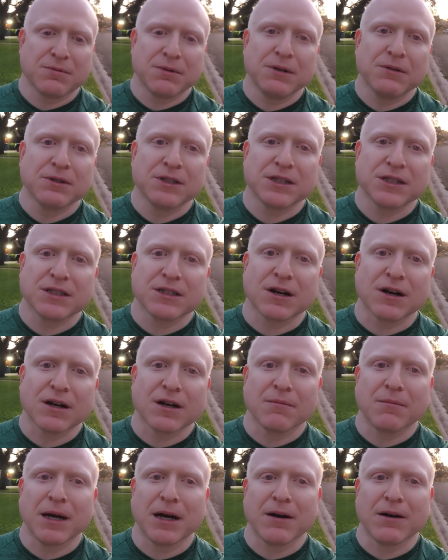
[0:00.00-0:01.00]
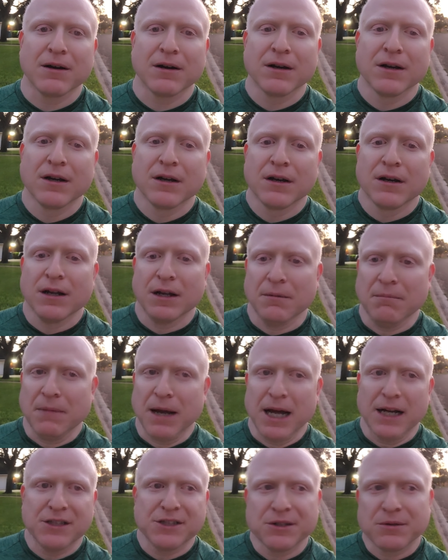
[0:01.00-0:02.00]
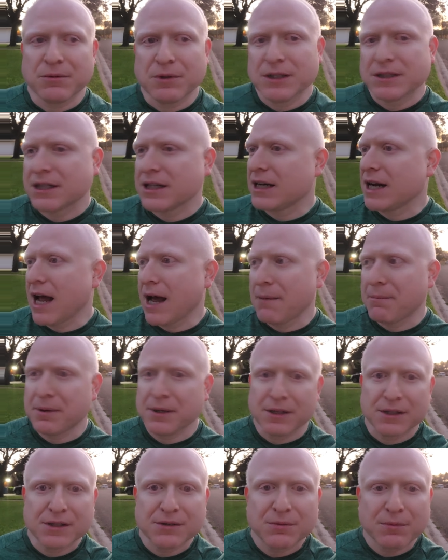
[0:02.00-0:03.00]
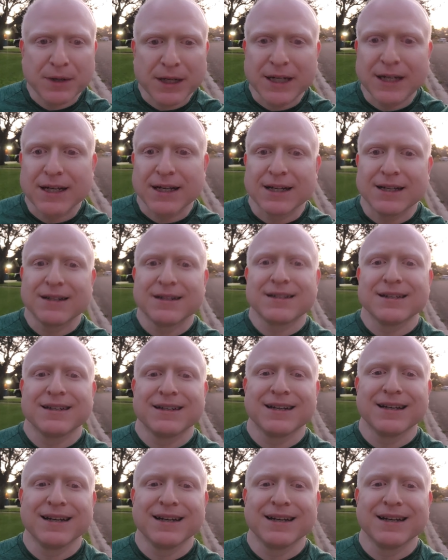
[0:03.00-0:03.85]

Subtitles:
We don't just talk about, imagine what's going to happen this weekend.